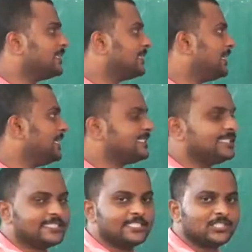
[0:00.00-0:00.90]
The least
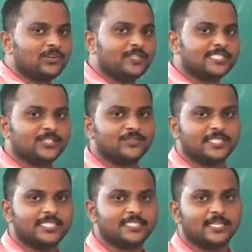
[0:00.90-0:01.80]
distance of distant
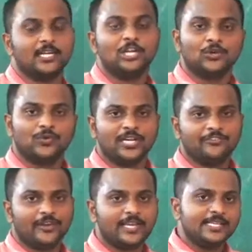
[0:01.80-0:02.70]
vision is
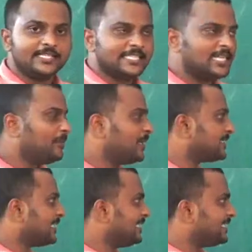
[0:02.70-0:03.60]
25
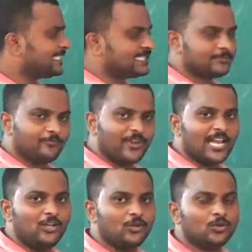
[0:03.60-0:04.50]
centimeters, and this
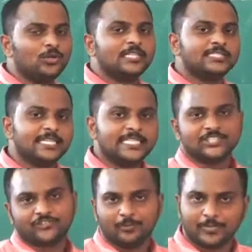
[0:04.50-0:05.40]
value
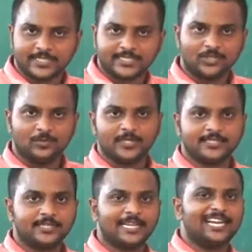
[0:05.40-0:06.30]
changes from person to
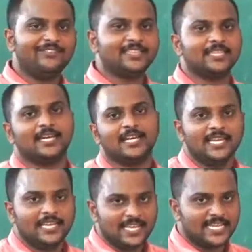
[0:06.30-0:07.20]
person and with
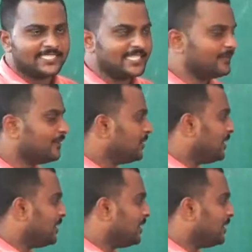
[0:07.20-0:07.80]
aging.